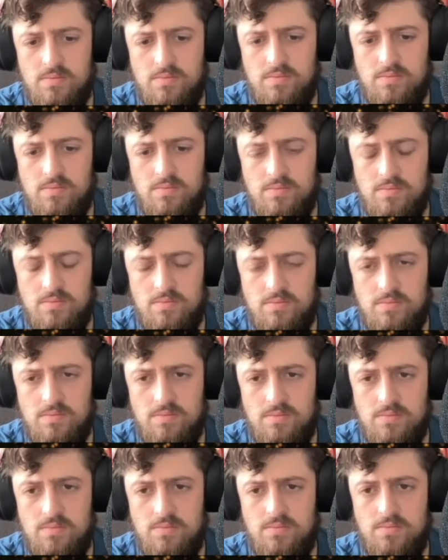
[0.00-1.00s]

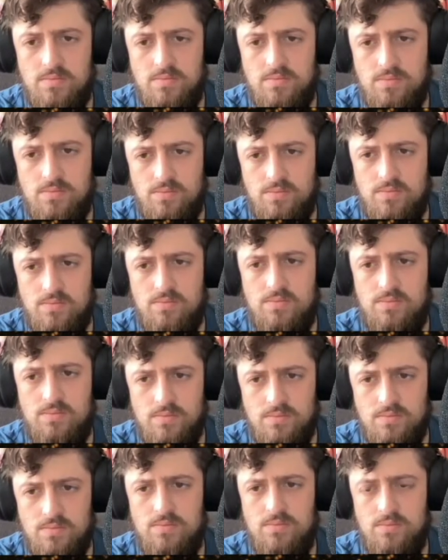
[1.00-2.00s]

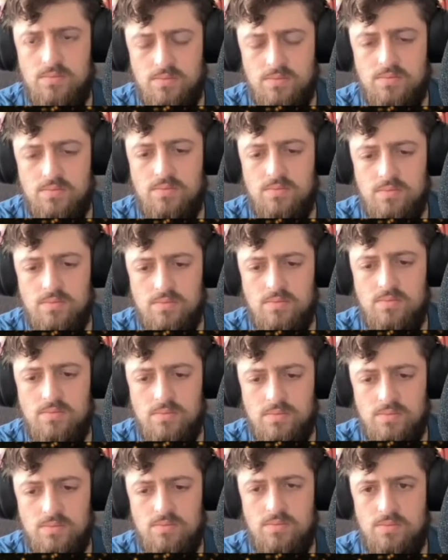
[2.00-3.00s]

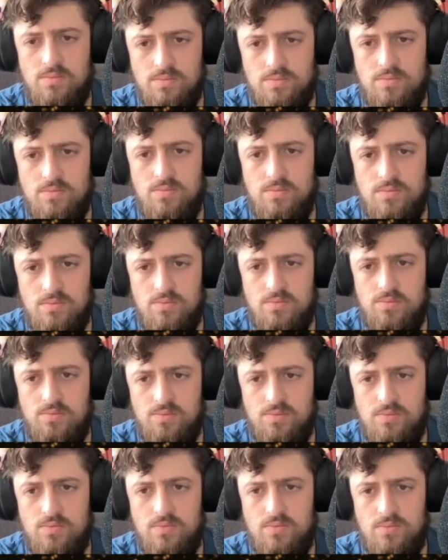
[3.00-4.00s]

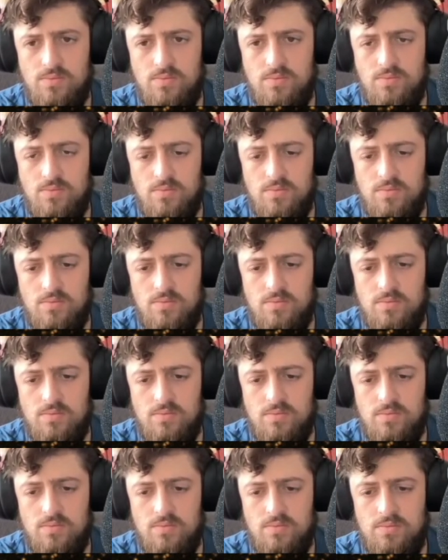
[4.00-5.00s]

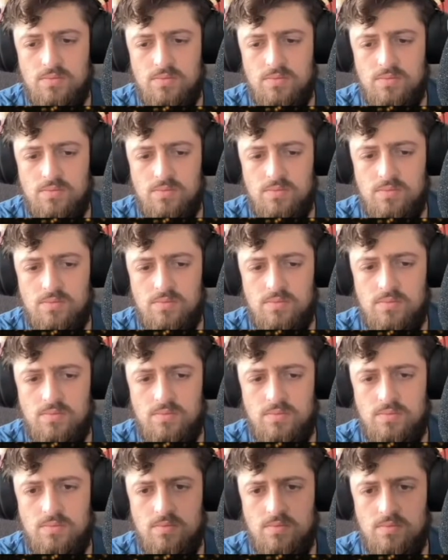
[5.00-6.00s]

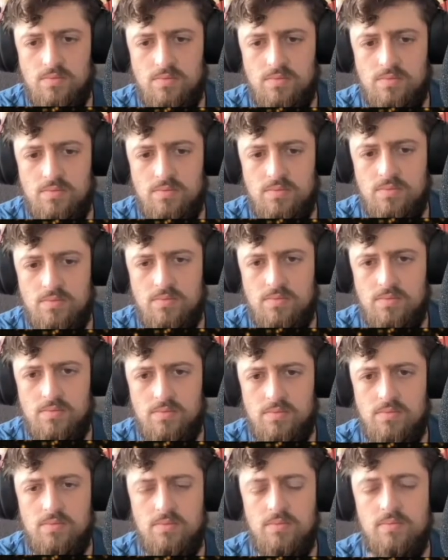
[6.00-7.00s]

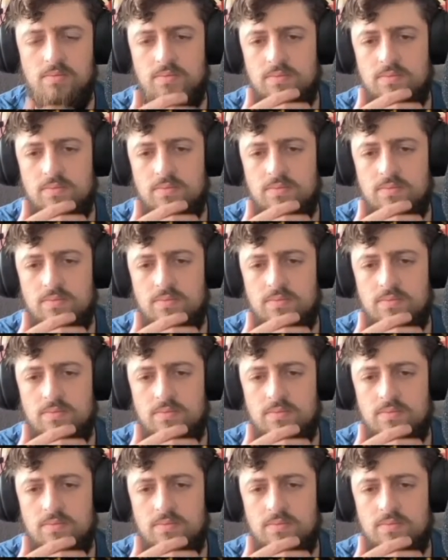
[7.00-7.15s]
(not speaking)